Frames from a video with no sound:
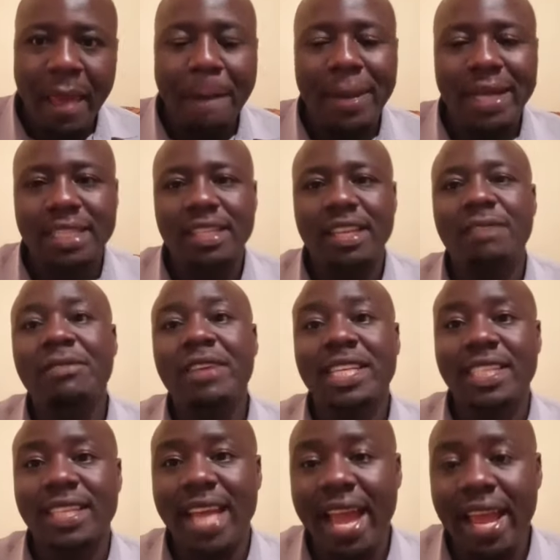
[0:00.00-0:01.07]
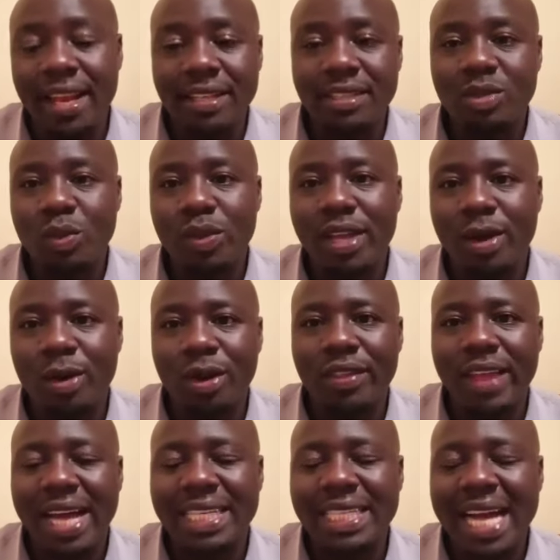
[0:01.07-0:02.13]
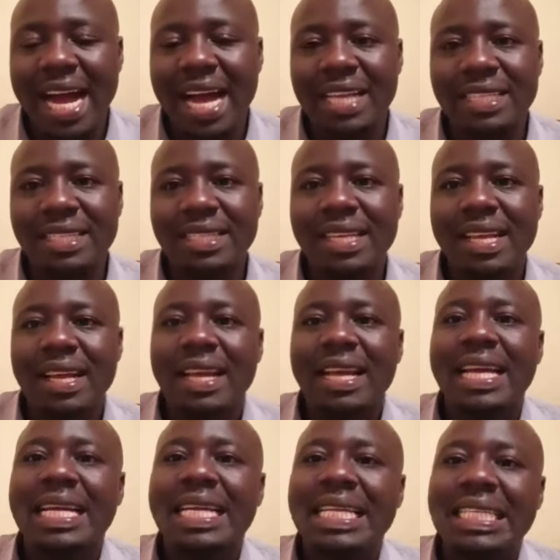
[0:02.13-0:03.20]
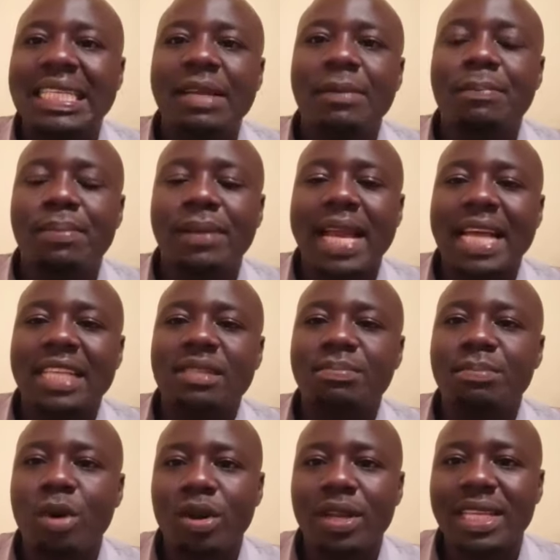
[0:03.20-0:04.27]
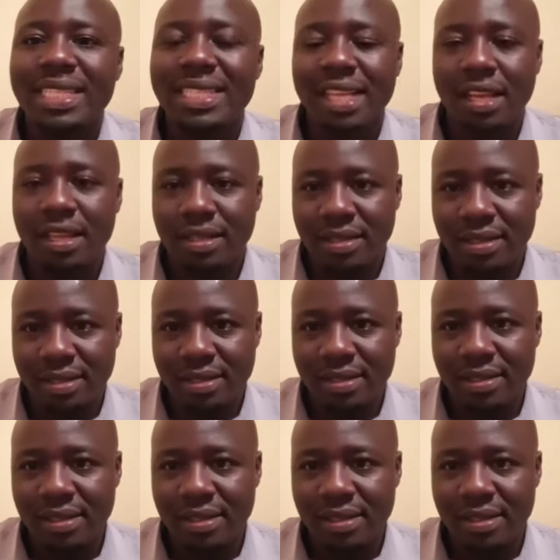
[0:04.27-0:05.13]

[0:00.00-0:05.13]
But if it gains, we call that as deplasmolysis.